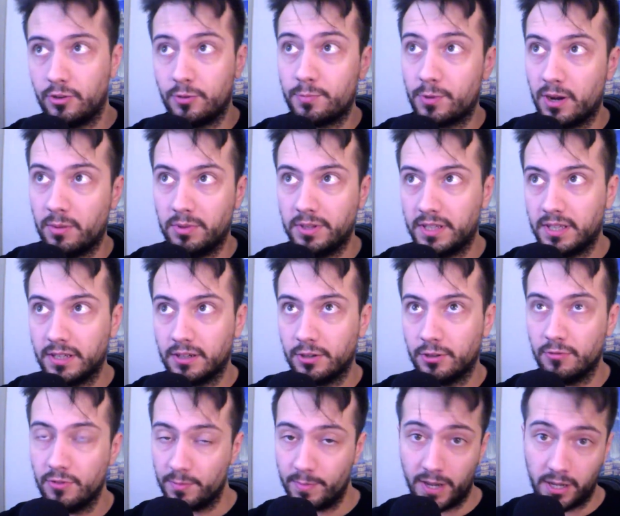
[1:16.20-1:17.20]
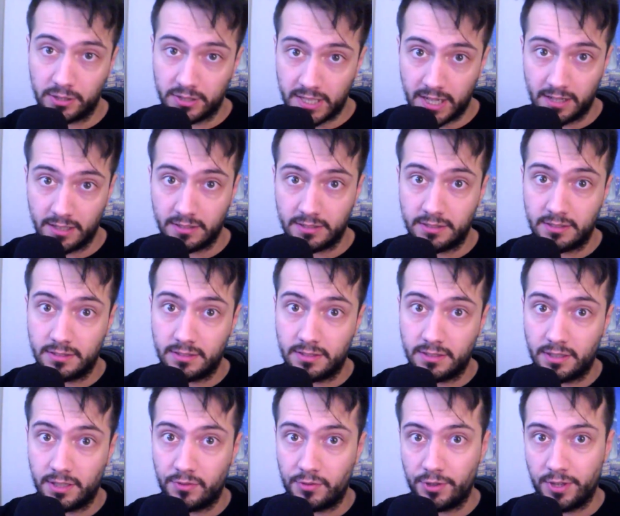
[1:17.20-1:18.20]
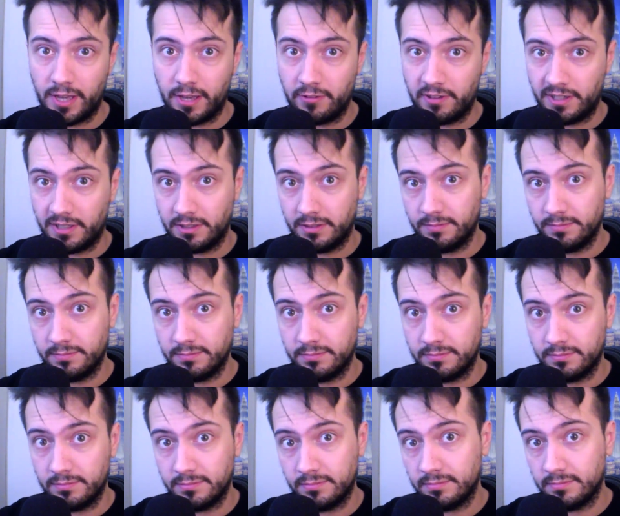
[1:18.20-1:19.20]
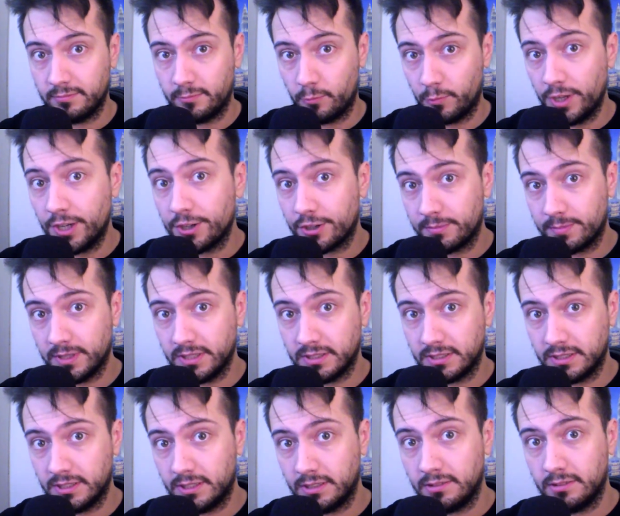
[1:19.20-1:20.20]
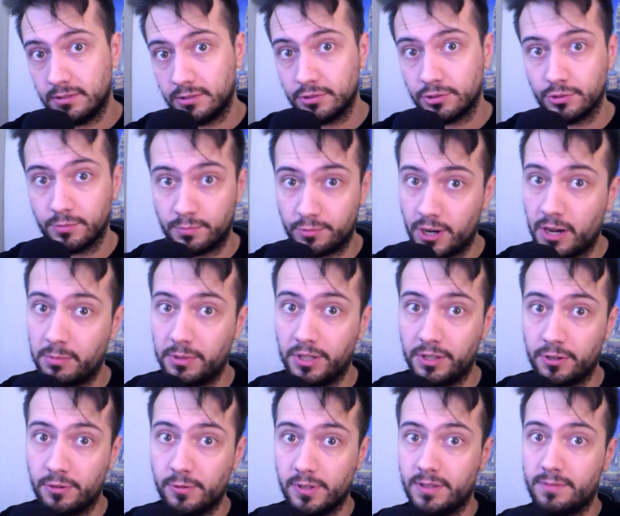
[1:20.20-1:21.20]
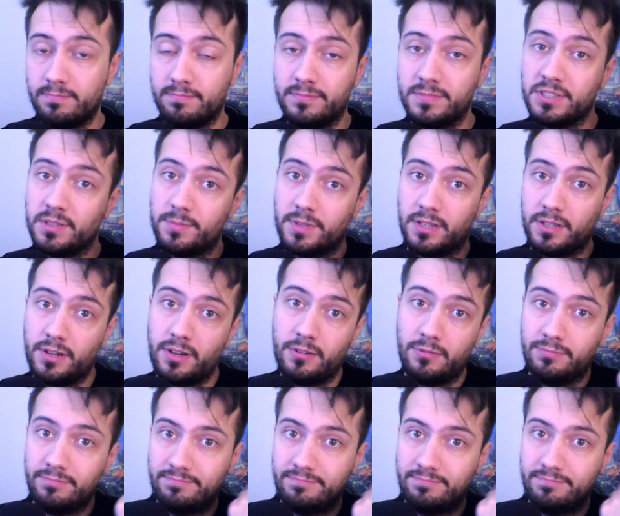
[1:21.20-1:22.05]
you probably can go with better settings. If you have a weaker PC, you should probably go with something,